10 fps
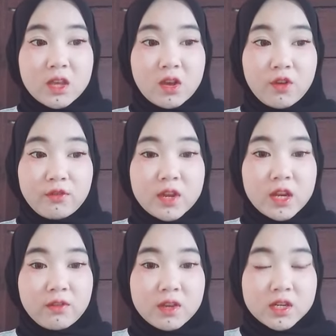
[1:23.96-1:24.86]
of
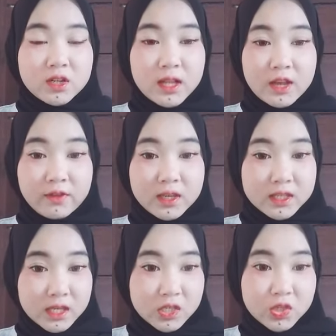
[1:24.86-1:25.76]
derivational
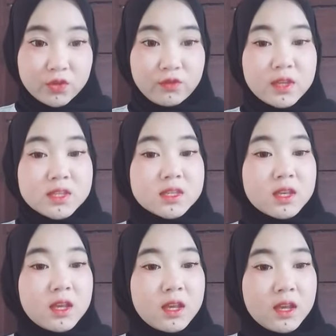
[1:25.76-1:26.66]
affixes, suffix
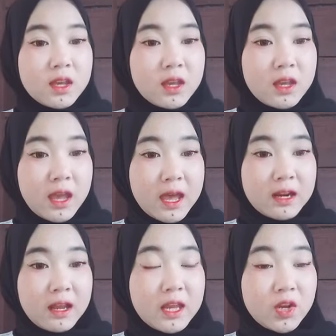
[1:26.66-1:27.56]

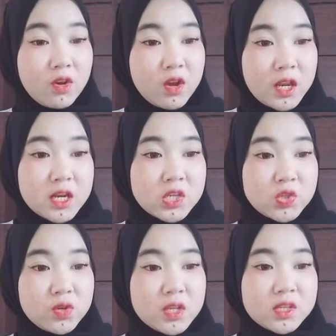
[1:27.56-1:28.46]
R and or in the
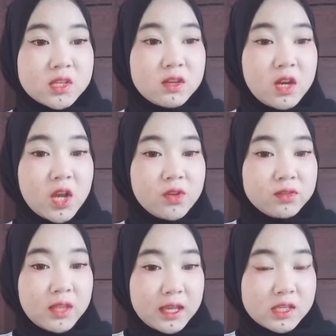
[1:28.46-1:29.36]
Students'
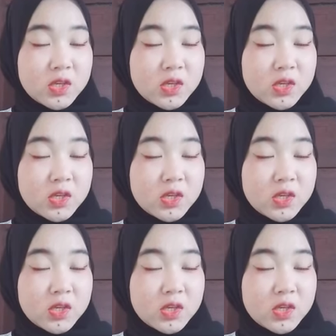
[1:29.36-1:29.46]
RecountText.